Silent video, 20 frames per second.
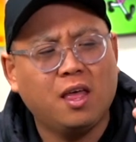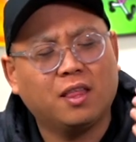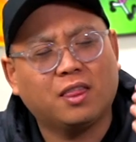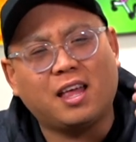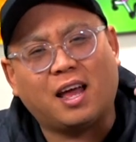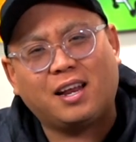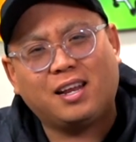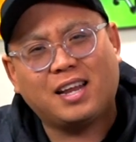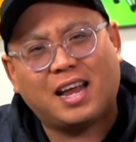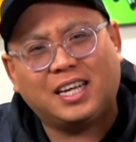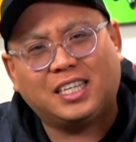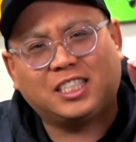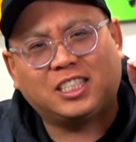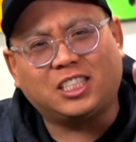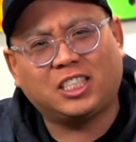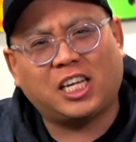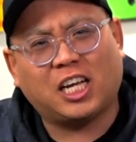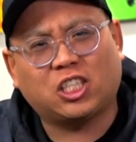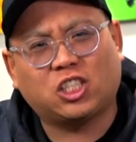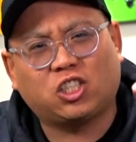That nice
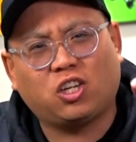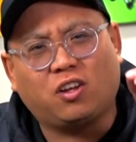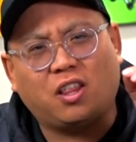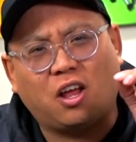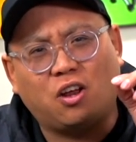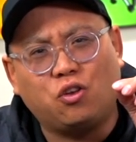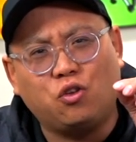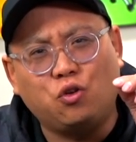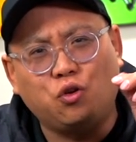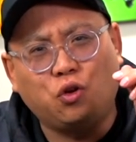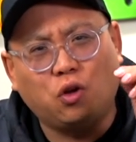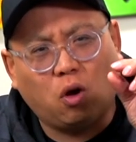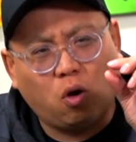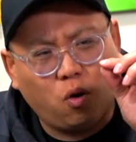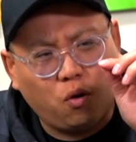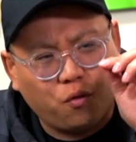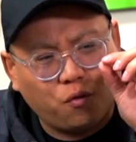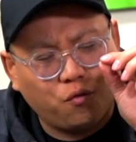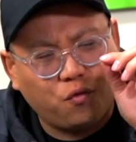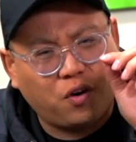texture of that
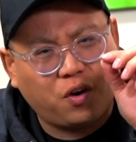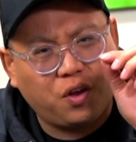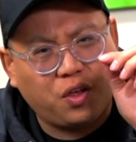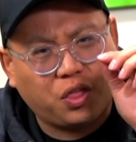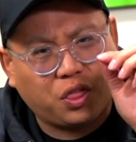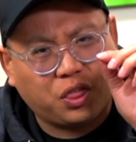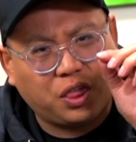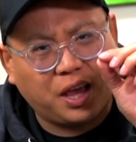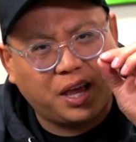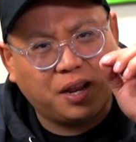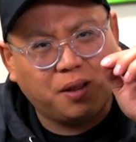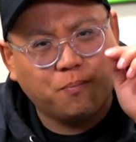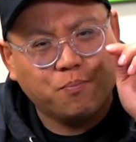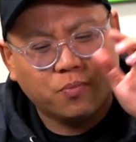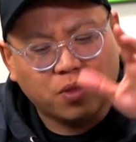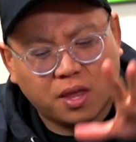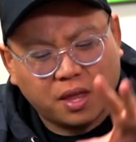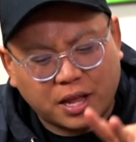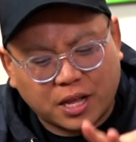noodle, very thin.